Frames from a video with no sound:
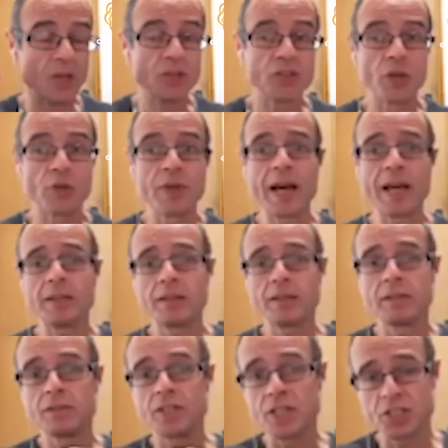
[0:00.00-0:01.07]
So that
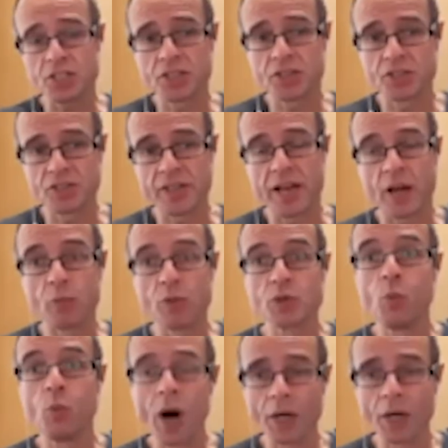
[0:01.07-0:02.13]
distance there was
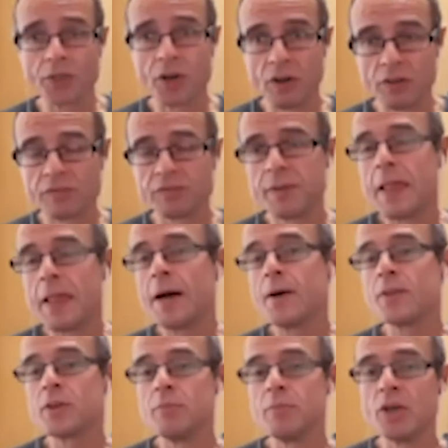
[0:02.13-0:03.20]
one of
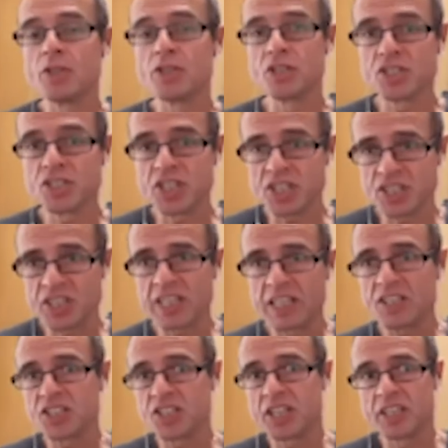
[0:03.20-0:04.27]
the most
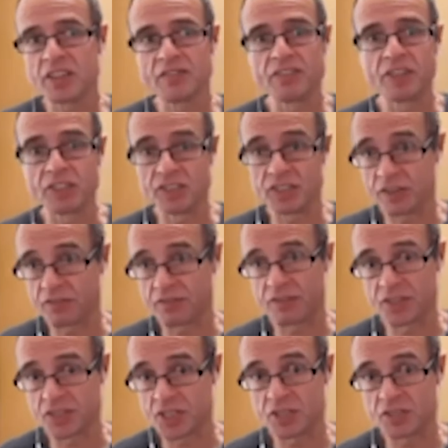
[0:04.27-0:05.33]
statistically significant
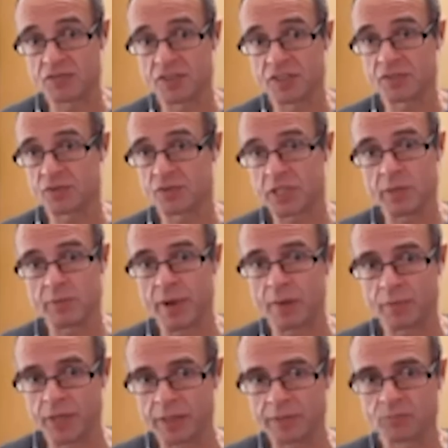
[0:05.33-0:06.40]
differences for sleep
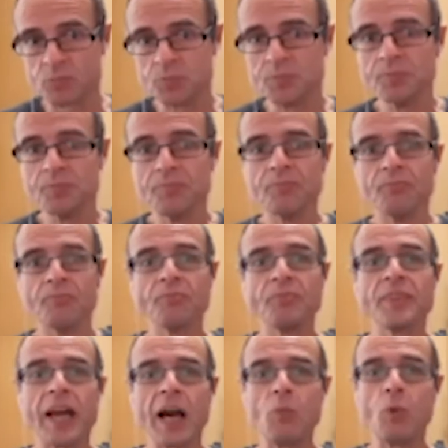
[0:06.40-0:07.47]
apnea.
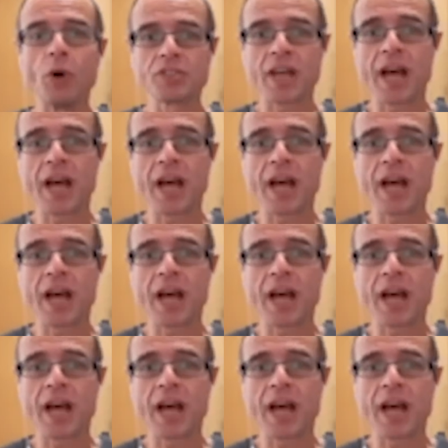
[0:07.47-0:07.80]
Yeah. And what's